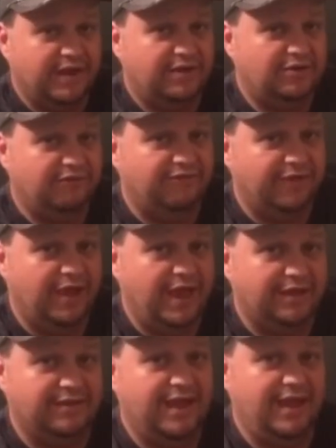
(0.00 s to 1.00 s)
makes you feel
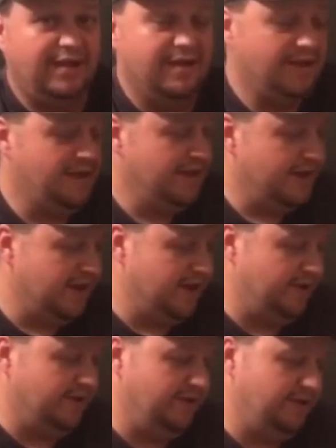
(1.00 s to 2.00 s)
like that,
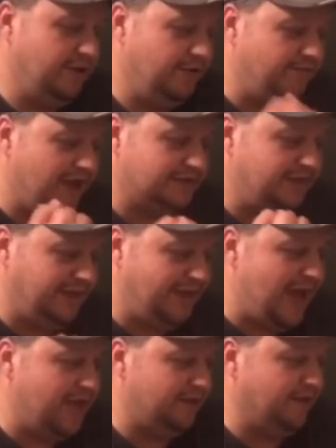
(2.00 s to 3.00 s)
you've actually
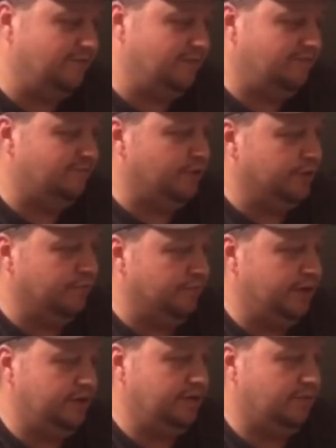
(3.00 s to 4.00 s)
got something for your
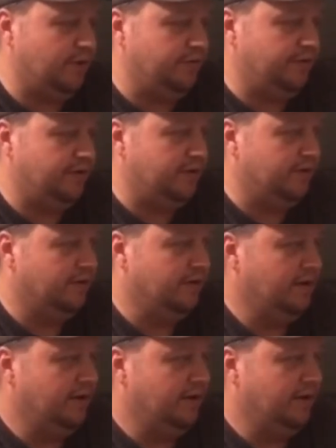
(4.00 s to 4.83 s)
money's worth here.